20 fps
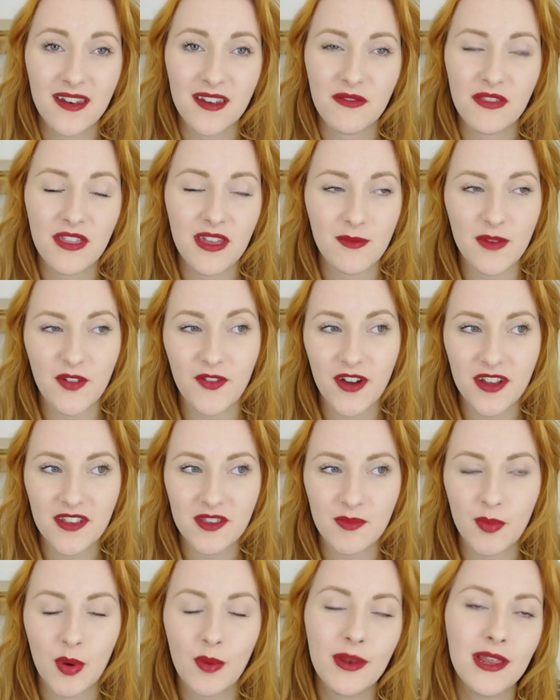and I think my
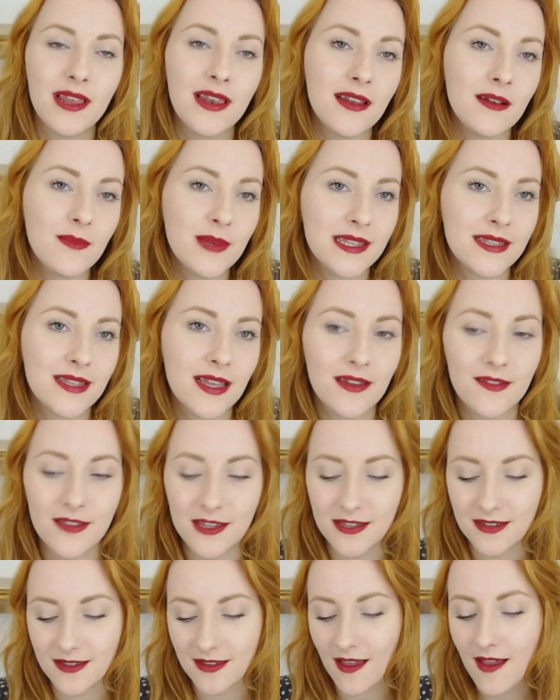friends are probably a little bit sick of
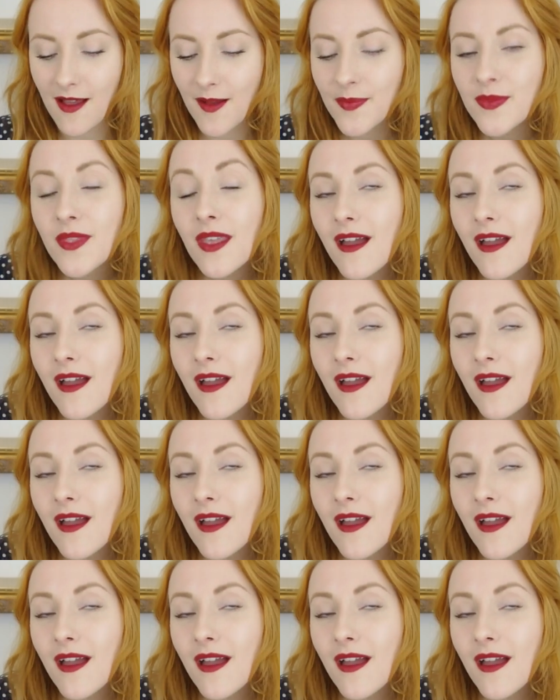this skirt.